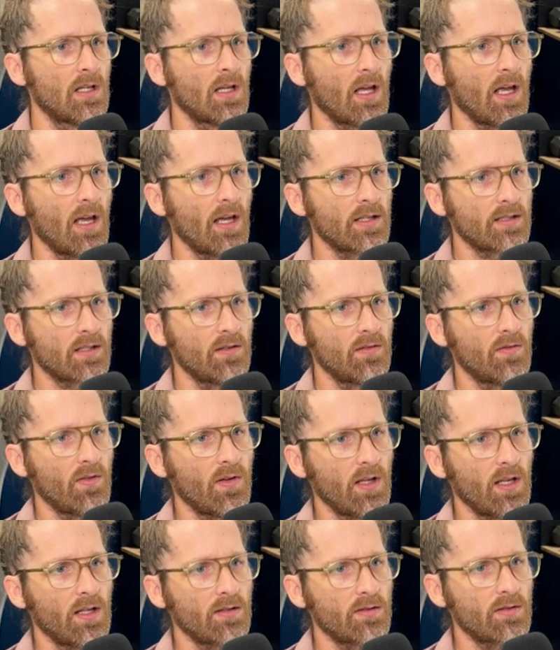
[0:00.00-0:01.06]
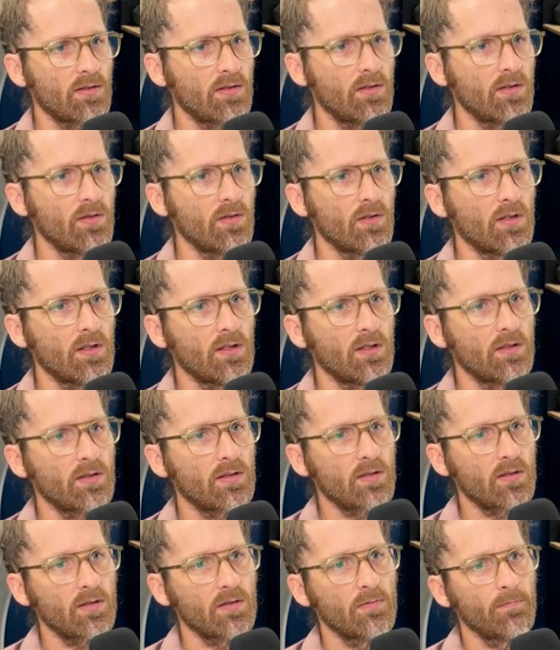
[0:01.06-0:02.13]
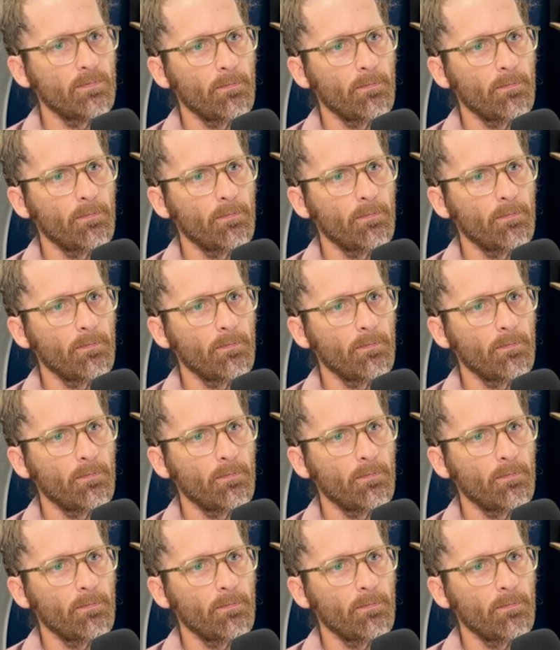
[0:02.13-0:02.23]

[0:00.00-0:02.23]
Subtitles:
Ask advanced students